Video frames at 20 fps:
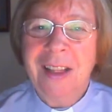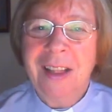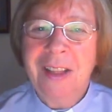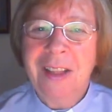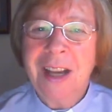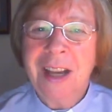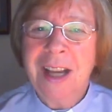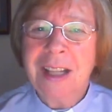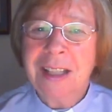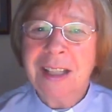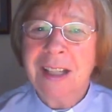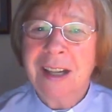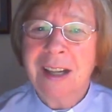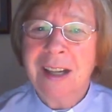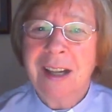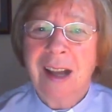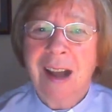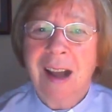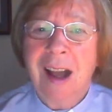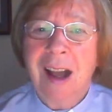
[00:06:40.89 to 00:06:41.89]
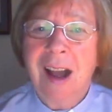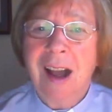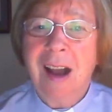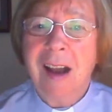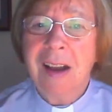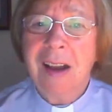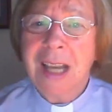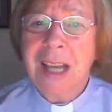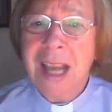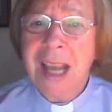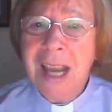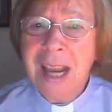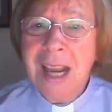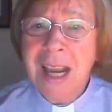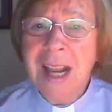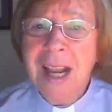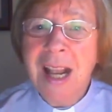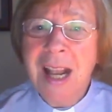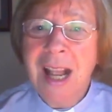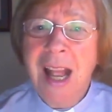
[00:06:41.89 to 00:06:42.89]
that our
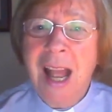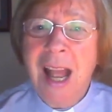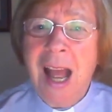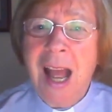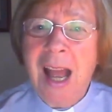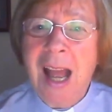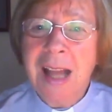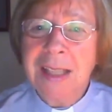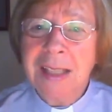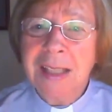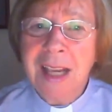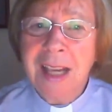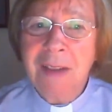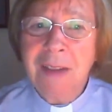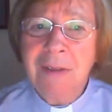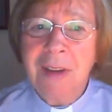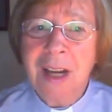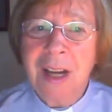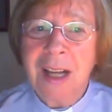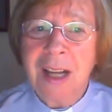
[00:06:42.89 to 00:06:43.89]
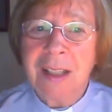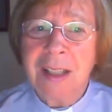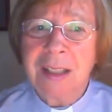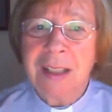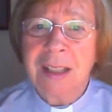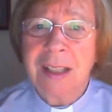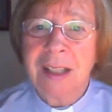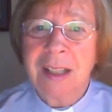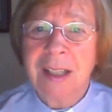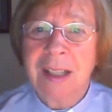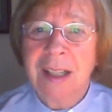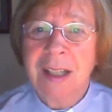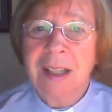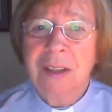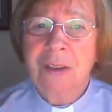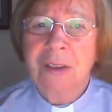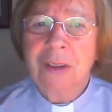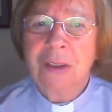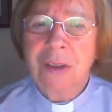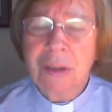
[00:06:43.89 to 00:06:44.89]
King has given us
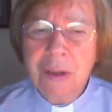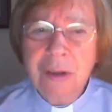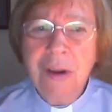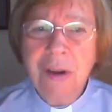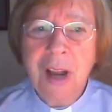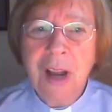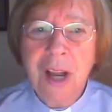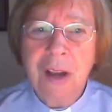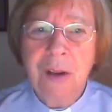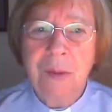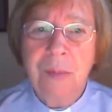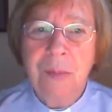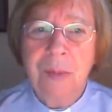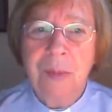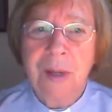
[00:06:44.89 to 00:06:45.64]
true hope